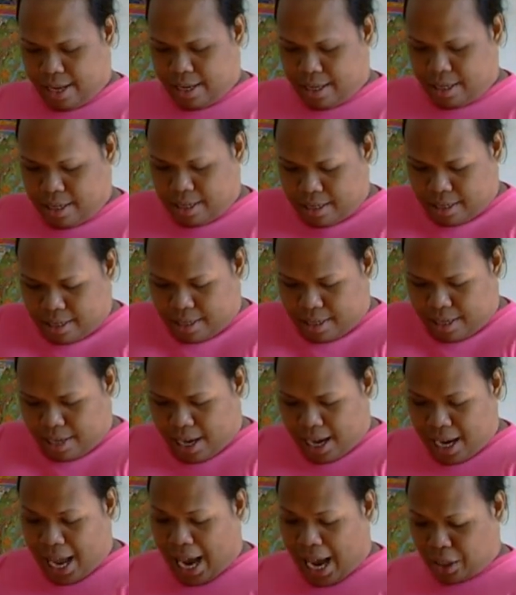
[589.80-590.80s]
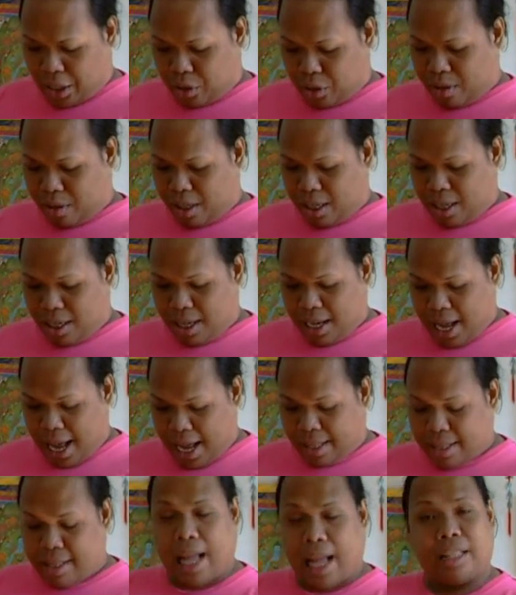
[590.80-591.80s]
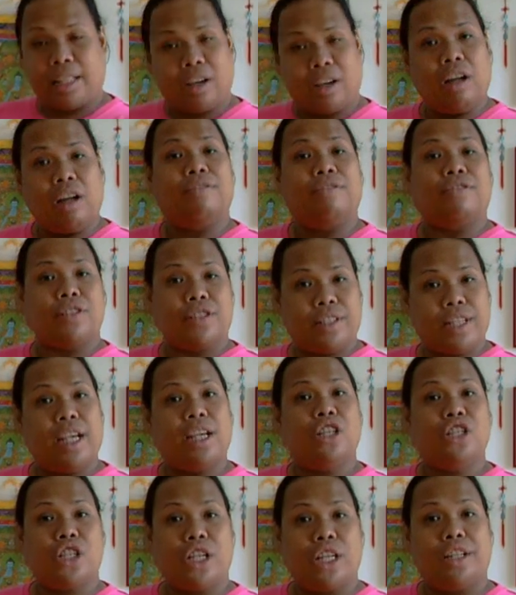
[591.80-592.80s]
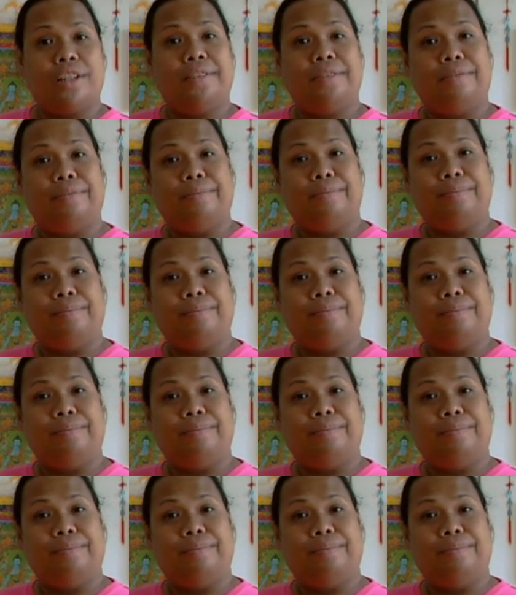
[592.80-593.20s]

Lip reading: that I actually had that conversation.